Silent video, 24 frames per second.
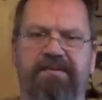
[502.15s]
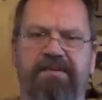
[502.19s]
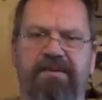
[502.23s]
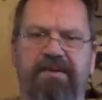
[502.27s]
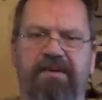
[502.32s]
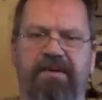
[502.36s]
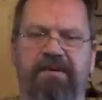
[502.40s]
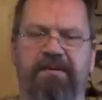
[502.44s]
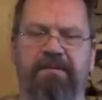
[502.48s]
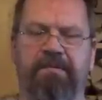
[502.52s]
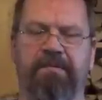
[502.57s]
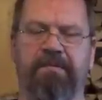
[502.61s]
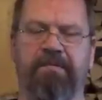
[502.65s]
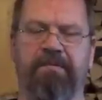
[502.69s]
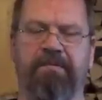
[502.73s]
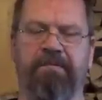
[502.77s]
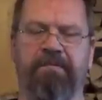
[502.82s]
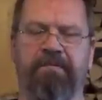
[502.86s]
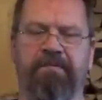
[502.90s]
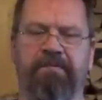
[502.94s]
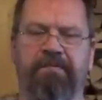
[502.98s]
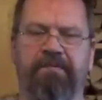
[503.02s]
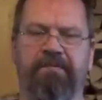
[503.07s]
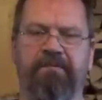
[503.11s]
You know,
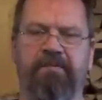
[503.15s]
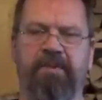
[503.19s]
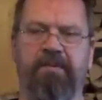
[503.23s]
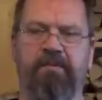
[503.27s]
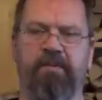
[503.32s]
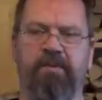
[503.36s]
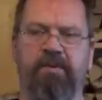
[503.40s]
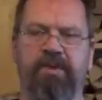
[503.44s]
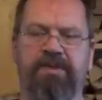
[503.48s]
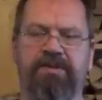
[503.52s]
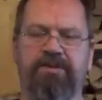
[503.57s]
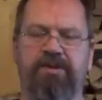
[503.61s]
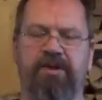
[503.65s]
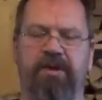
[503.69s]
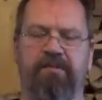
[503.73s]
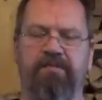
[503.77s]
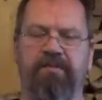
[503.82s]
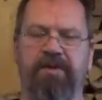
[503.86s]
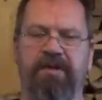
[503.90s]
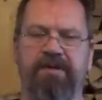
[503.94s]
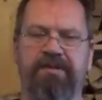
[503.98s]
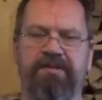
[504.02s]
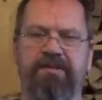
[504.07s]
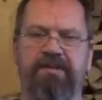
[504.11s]
people will
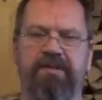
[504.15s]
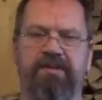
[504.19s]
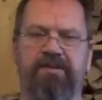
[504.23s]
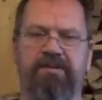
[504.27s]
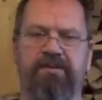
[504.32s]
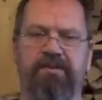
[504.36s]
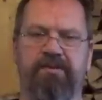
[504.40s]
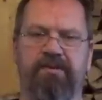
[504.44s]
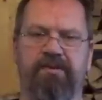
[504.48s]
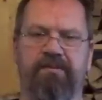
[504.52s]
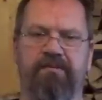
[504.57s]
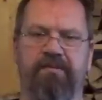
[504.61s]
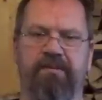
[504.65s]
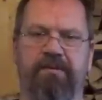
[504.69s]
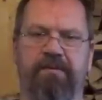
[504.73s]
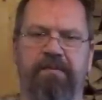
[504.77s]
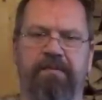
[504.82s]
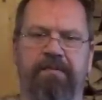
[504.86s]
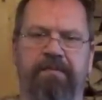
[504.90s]
stop listening to them.